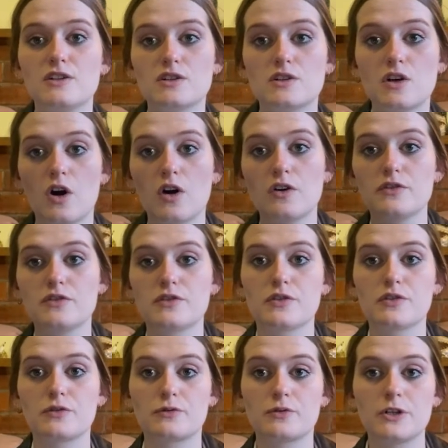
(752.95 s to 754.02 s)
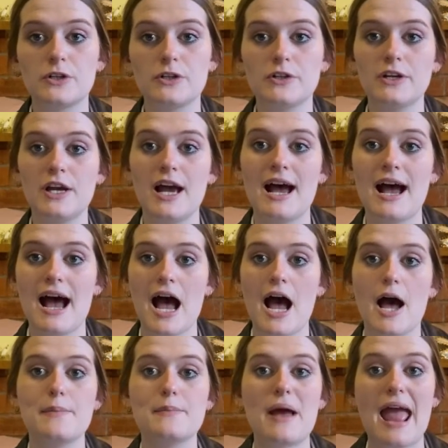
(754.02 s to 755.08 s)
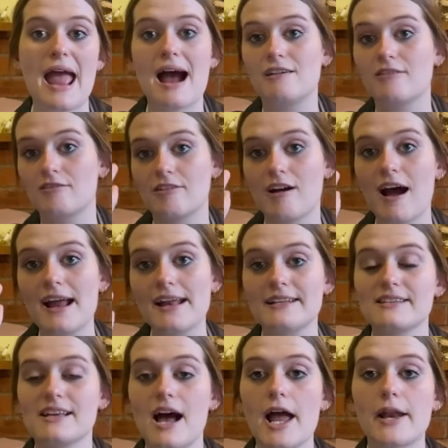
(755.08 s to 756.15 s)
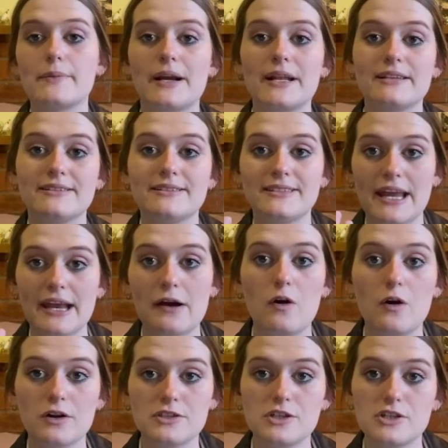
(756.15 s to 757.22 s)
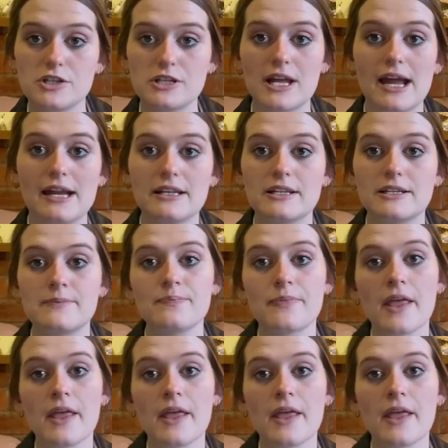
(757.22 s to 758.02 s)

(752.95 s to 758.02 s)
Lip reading: goes through our right side when it's deoxygenated.